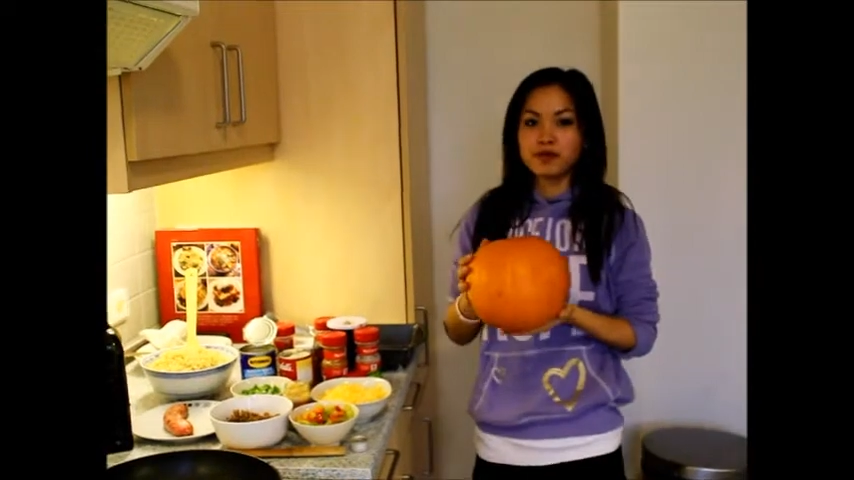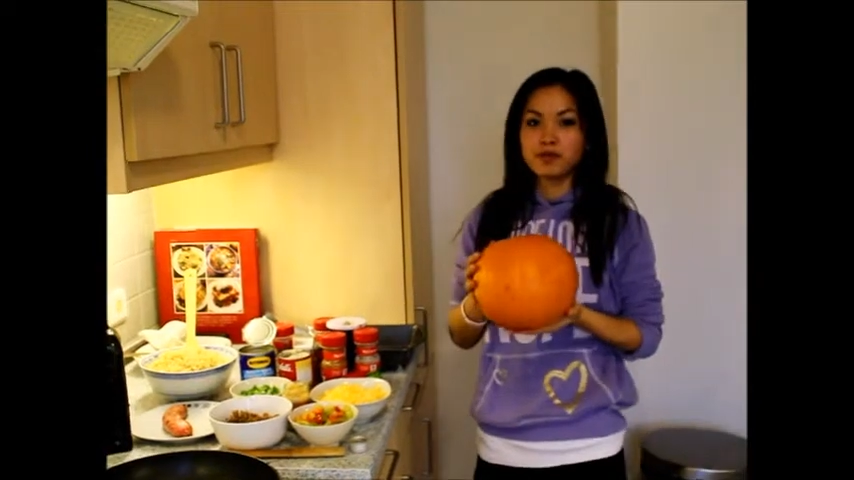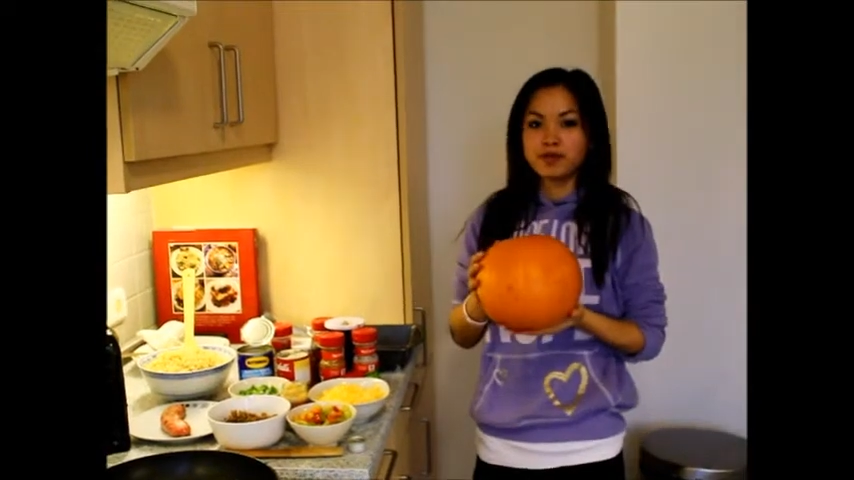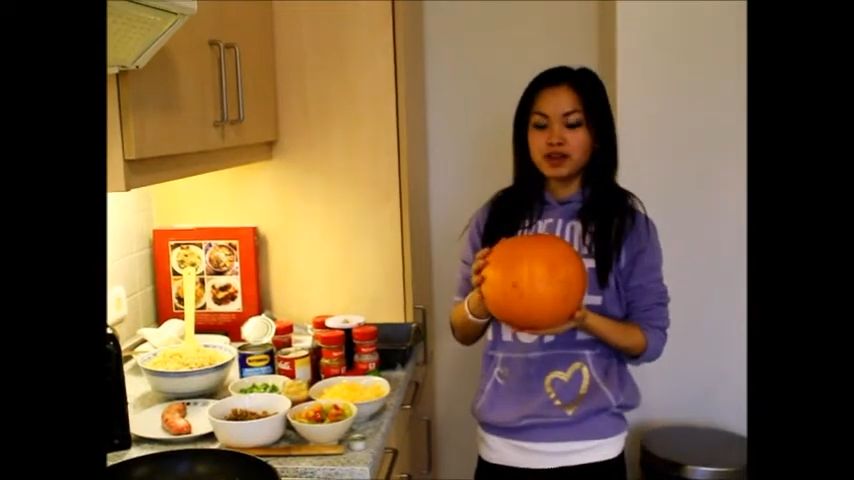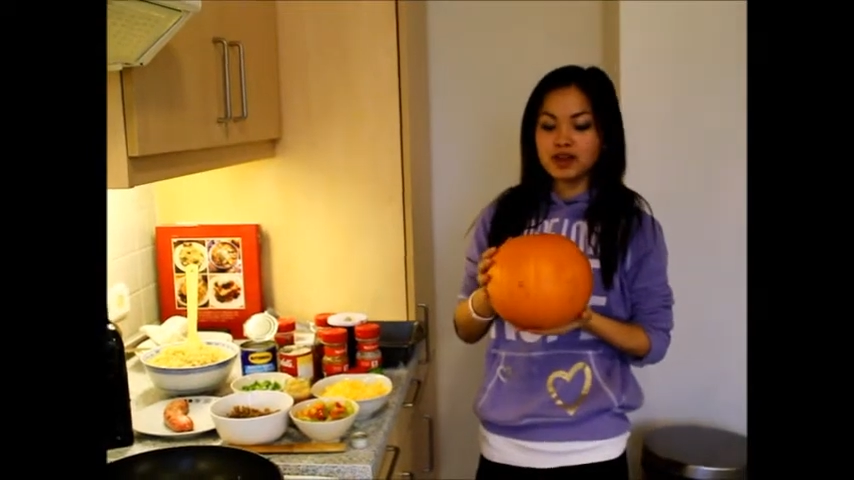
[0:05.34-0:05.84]

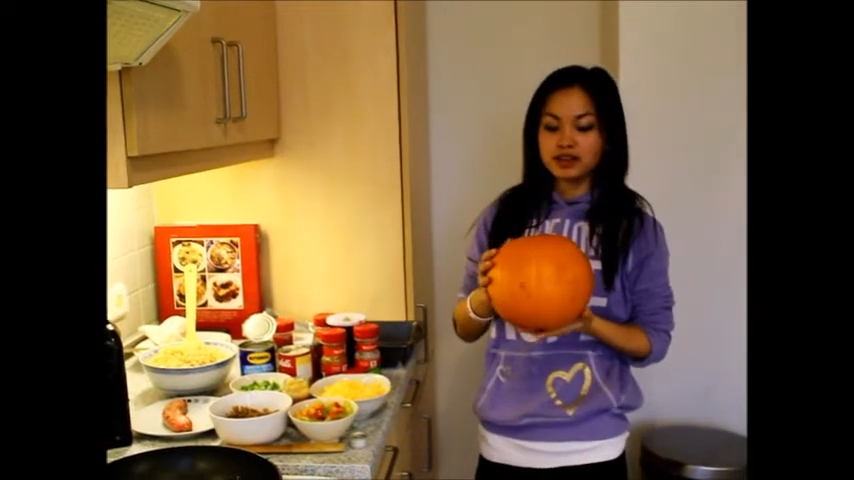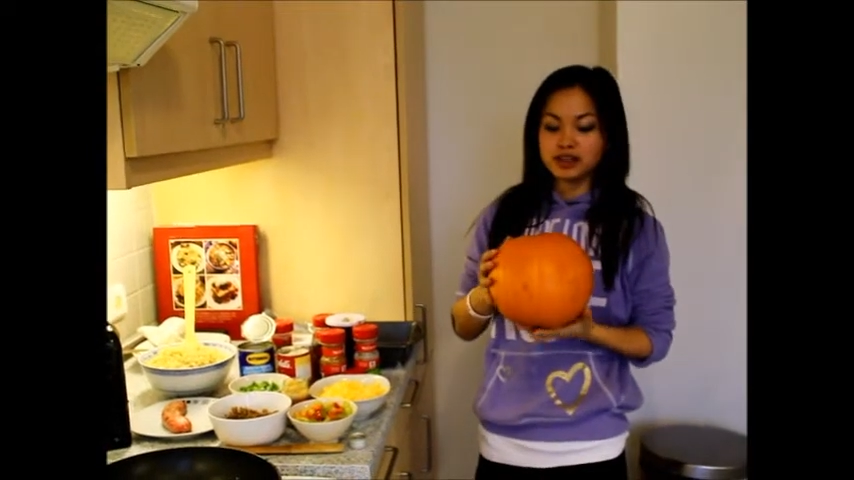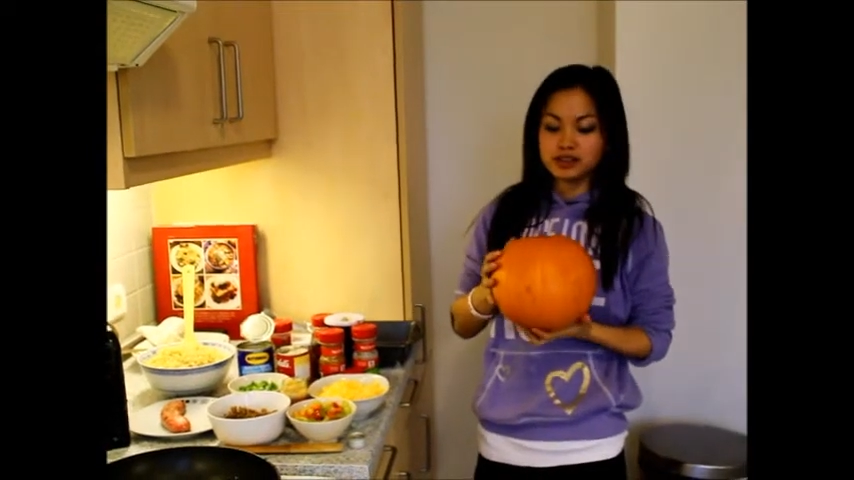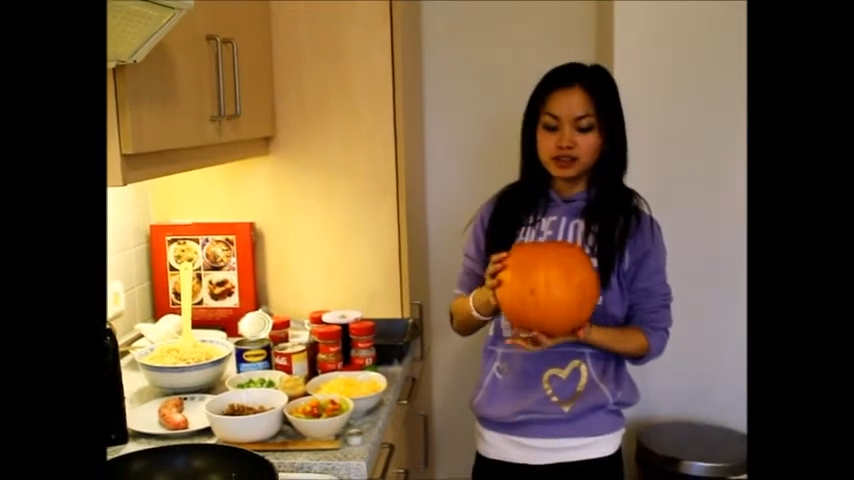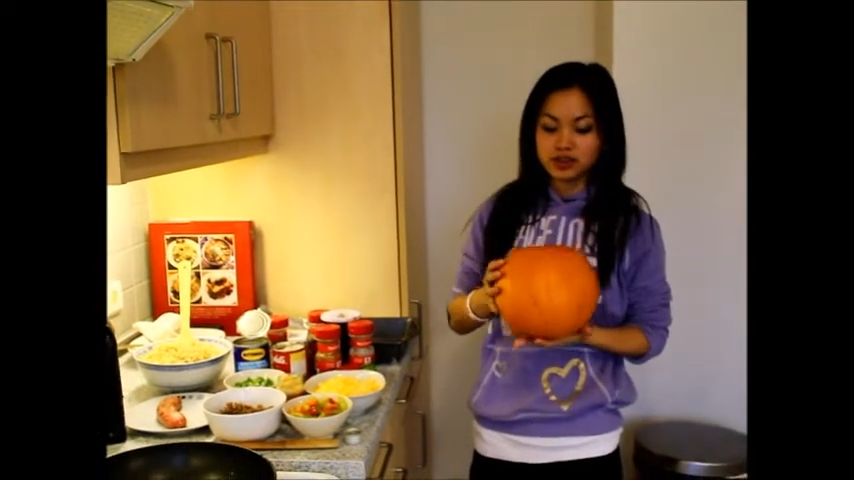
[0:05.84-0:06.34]
pumpkin like
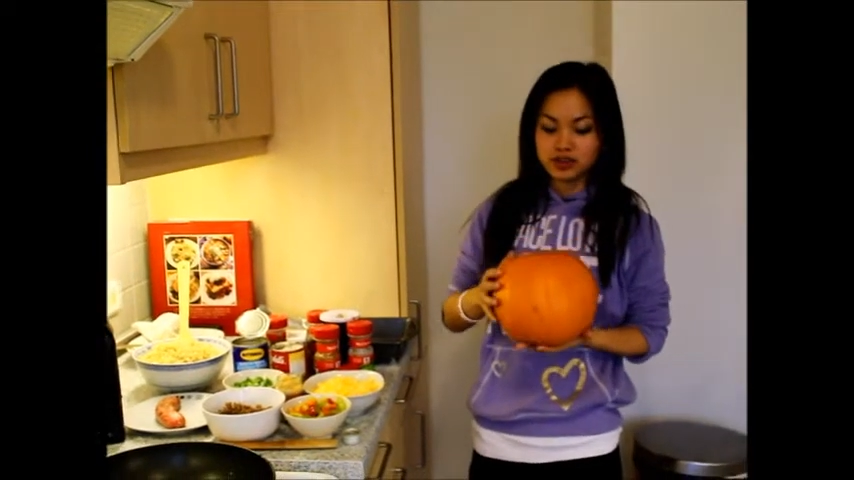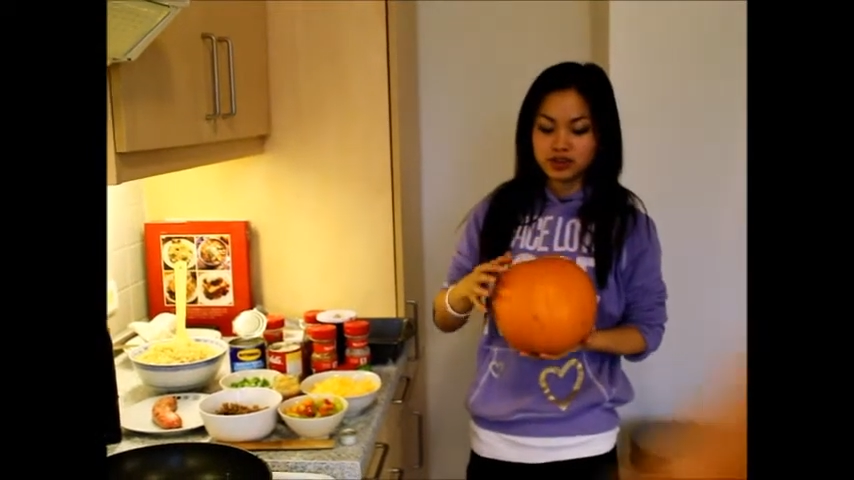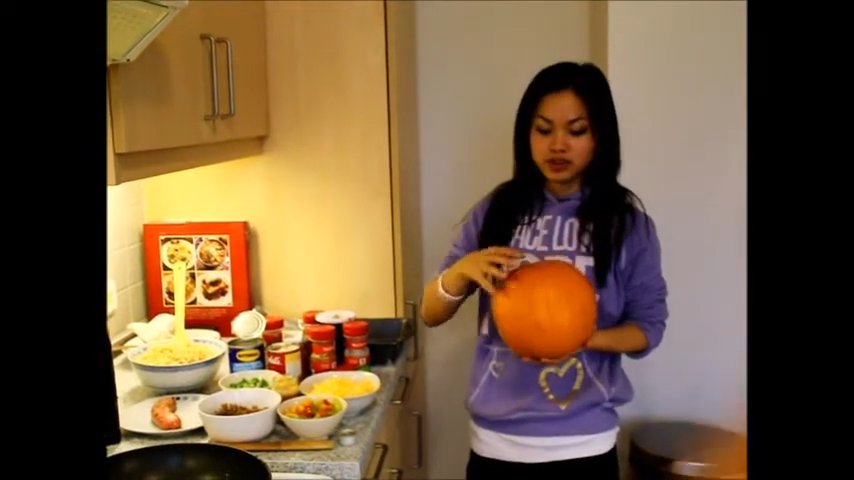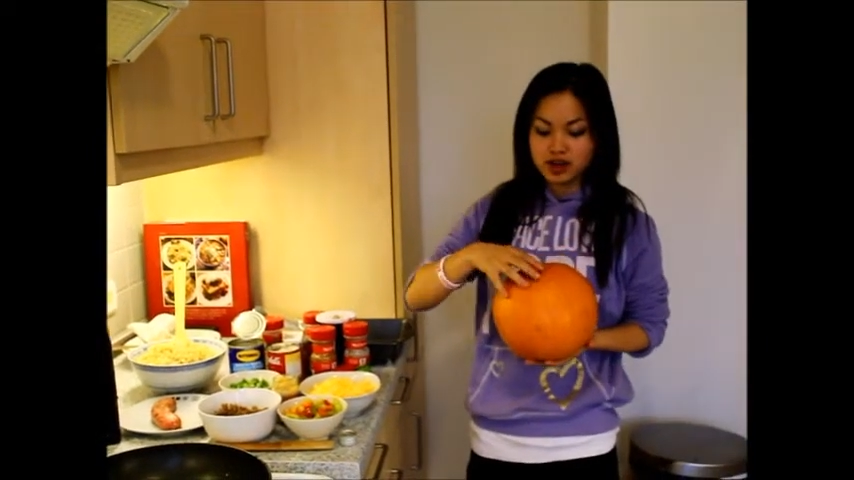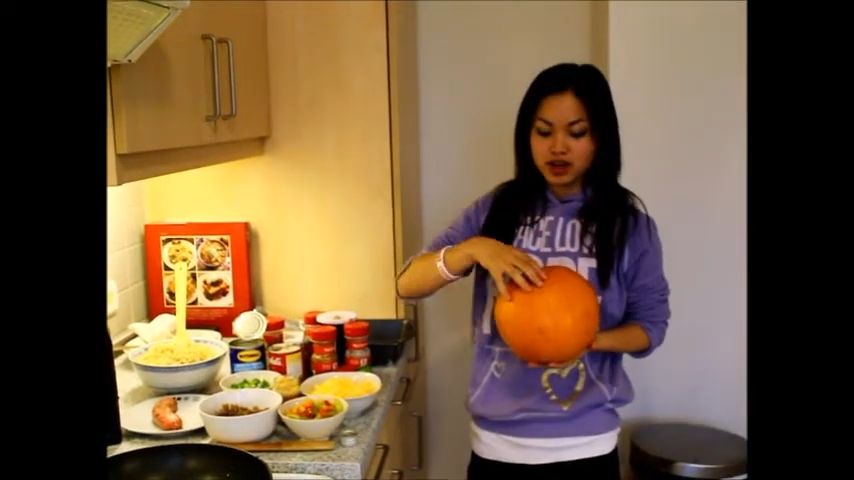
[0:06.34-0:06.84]
this, and you're
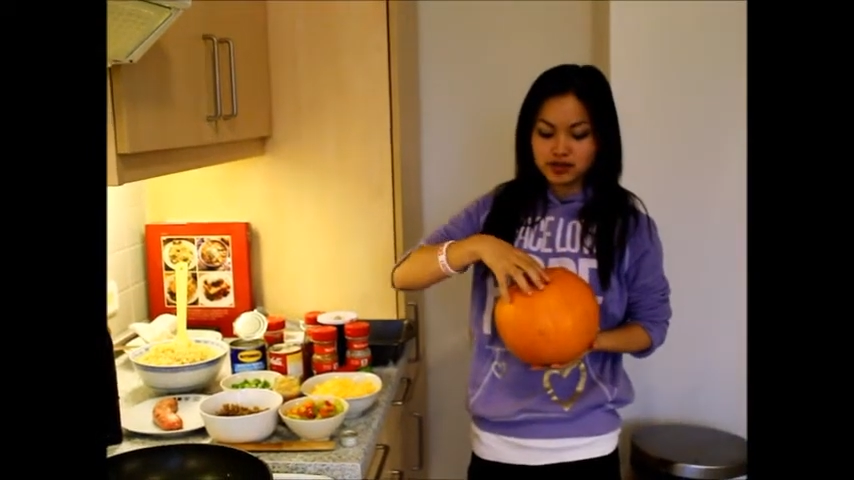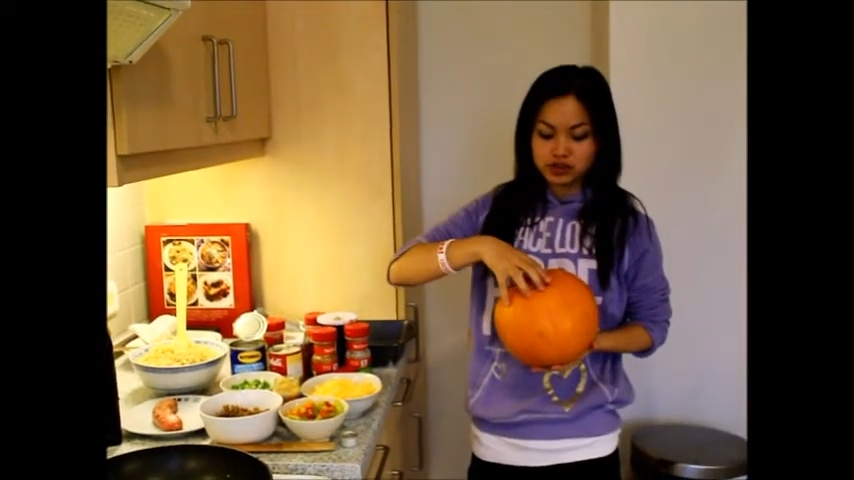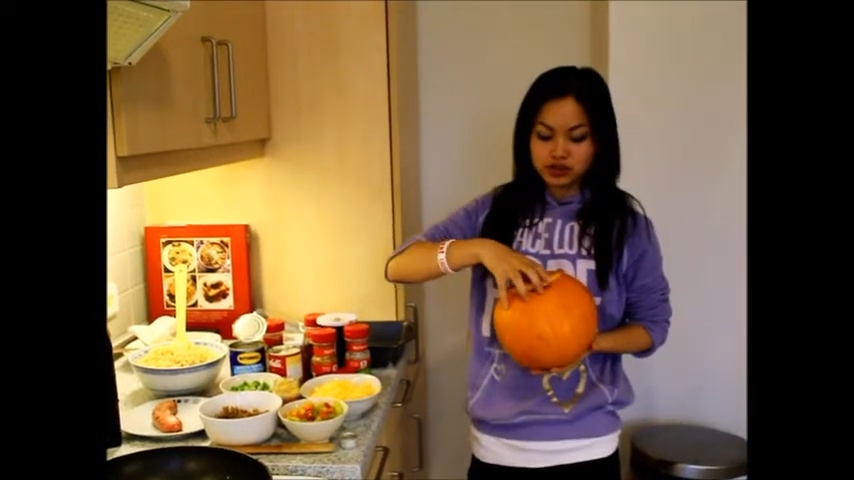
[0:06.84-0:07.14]
going to have